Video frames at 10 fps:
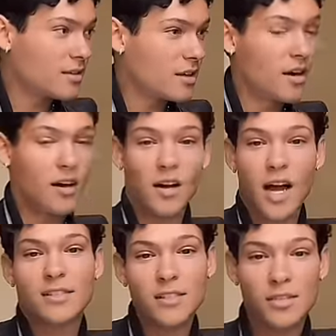
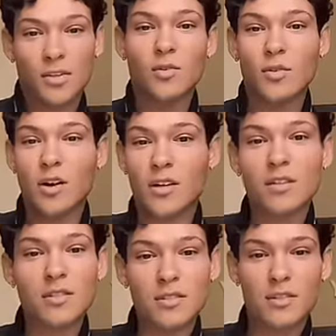as a solo
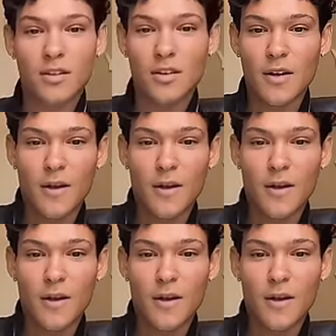artist.